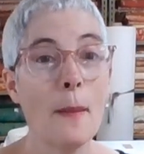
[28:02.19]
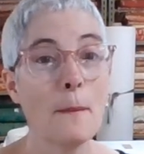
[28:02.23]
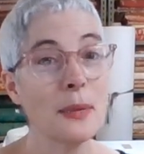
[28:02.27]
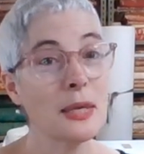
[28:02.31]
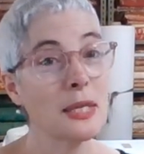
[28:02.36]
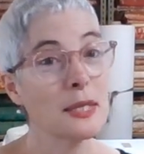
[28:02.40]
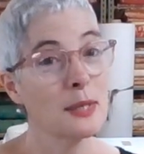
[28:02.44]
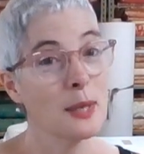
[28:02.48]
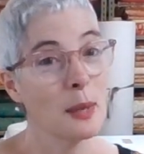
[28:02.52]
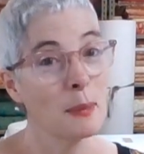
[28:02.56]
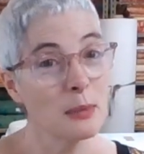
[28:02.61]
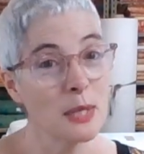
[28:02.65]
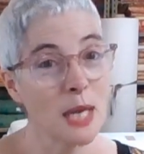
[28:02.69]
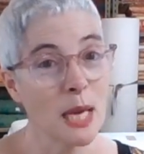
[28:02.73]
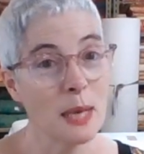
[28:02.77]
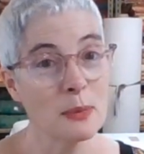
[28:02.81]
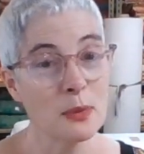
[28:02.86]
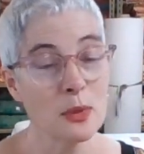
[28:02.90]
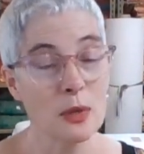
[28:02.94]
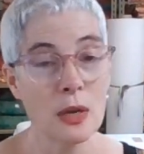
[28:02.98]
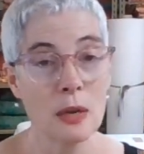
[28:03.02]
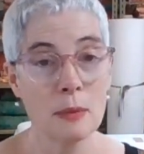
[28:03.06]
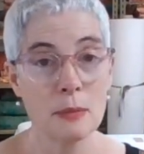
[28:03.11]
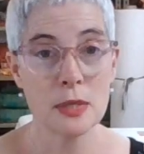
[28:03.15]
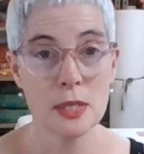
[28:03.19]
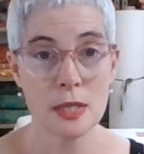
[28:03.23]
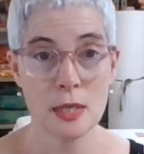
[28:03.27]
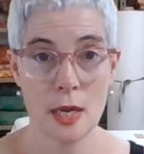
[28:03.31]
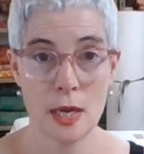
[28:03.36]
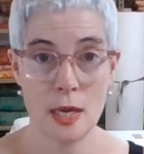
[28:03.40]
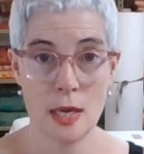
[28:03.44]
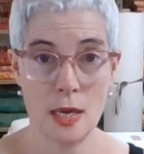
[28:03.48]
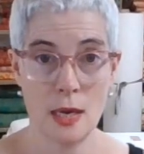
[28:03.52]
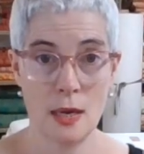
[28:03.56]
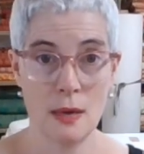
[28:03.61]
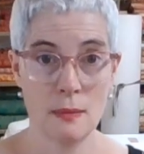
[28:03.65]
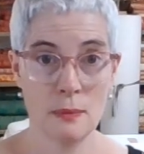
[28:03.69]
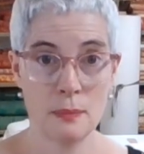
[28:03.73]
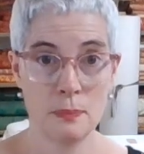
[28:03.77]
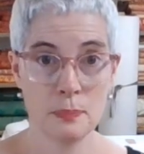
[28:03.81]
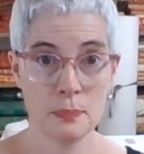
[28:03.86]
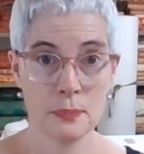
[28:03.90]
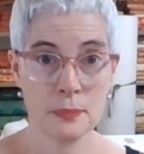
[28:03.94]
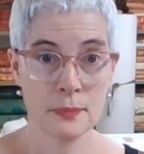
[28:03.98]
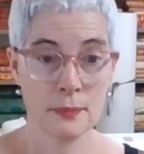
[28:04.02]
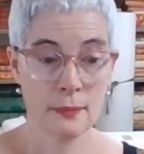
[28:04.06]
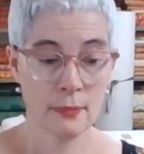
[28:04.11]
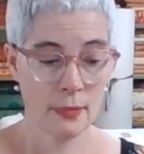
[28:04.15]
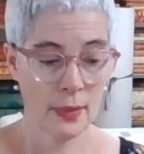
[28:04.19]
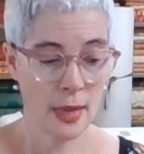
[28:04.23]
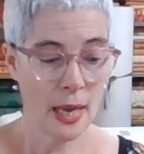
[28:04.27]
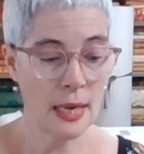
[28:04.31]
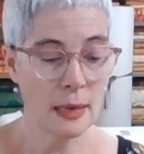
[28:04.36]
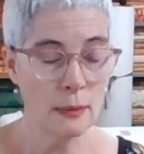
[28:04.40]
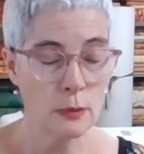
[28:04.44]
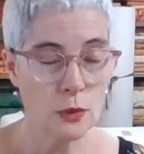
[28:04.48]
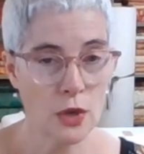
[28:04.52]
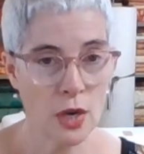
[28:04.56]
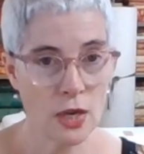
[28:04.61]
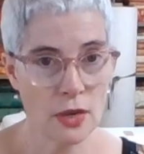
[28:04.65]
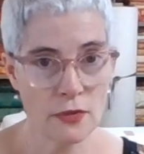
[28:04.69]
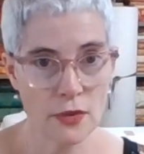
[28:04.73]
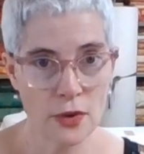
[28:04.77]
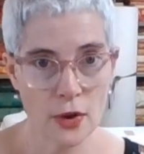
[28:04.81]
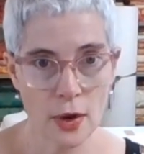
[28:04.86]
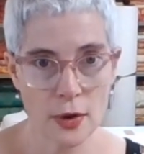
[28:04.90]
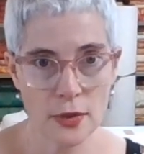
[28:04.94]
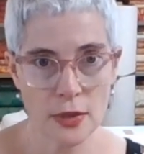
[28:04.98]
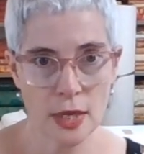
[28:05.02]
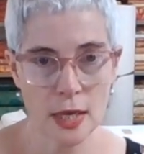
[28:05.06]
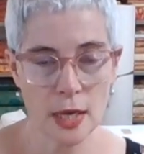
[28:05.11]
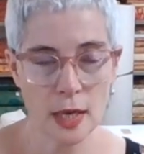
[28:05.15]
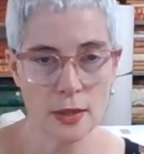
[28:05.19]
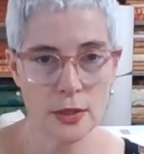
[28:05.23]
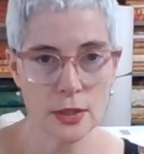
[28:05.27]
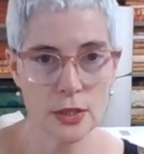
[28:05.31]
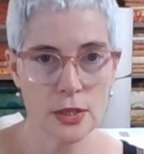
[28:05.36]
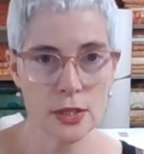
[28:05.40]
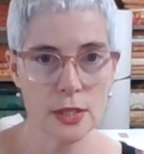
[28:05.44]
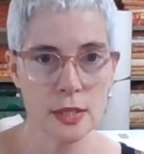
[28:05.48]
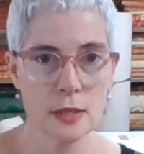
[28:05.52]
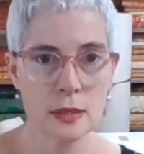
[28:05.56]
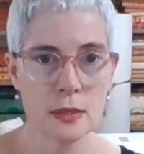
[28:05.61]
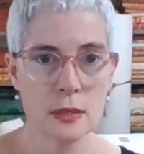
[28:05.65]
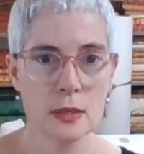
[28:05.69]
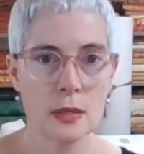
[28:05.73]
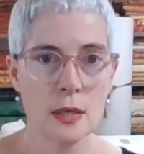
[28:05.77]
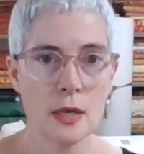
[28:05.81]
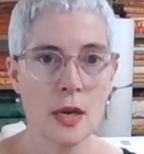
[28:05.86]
but sometimes when designing and I'm trying to figure out the colors,